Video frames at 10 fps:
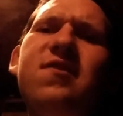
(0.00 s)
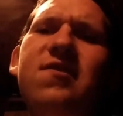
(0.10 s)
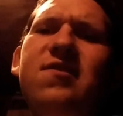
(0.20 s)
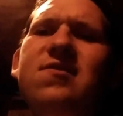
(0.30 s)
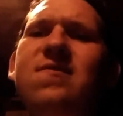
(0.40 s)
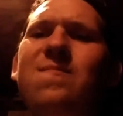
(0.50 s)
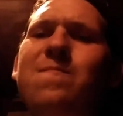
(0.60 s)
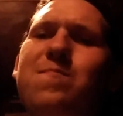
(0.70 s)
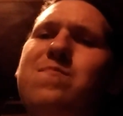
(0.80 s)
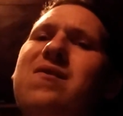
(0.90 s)
6 here.
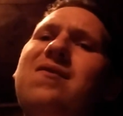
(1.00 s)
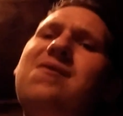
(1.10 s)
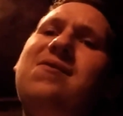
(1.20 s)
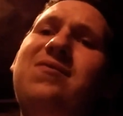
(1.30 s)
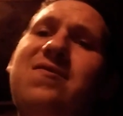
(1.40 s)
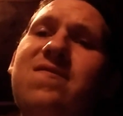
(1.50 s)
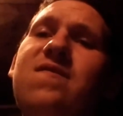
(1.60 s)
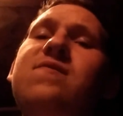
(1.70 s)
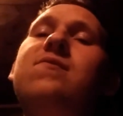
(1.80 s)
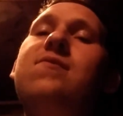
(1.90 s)
Back at you
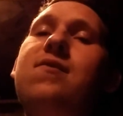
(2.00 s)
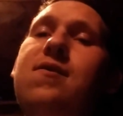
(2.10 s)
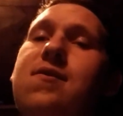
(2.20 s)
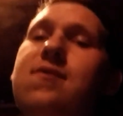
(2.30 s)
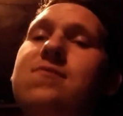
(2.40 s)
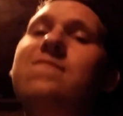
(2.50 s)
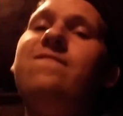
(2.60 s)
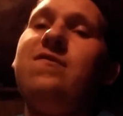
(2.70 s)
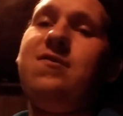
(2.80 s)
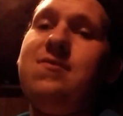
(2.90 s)
with another
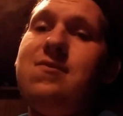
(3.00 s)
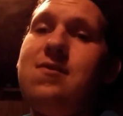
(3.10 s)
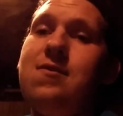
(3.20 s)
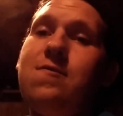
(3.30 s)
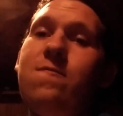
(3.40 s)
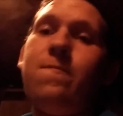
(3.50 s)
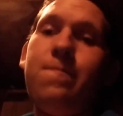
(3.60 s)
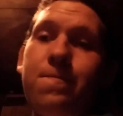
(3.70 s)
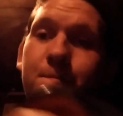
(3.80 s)
video.